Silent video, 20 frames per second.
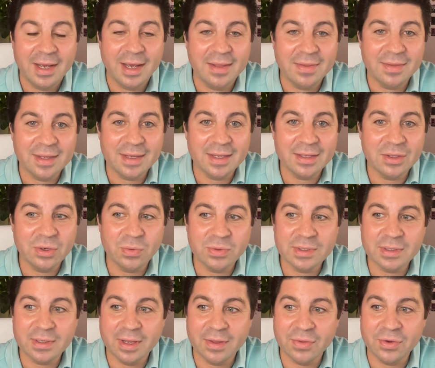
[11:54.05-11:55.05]
and then there
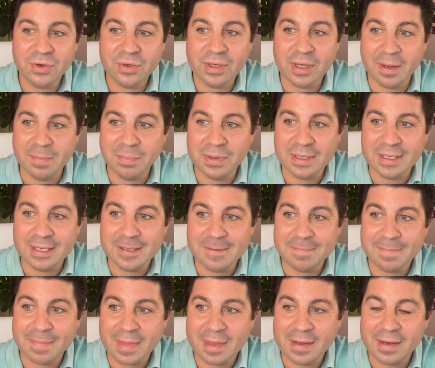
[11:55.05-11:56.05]
was another
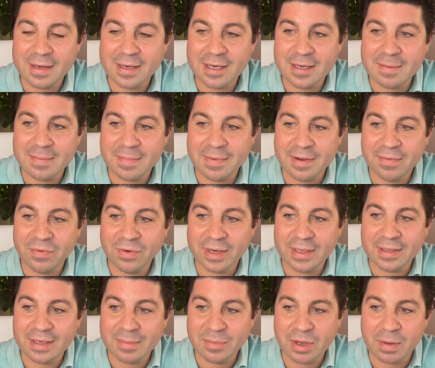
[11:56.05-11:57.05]
company, I
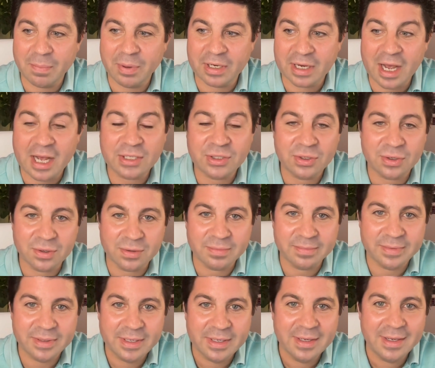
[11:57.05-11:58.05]
forgot the name, called Picasso.
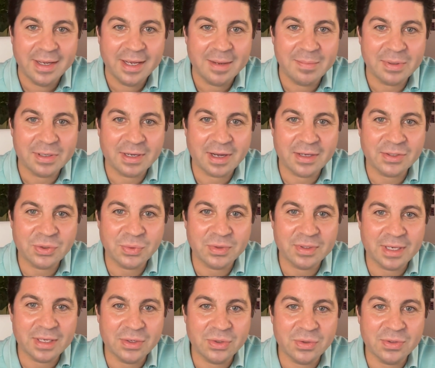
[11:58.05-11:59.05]
And Picasso, what
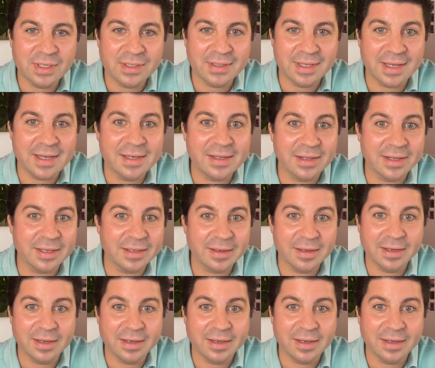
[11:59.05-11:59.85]
they do is they take like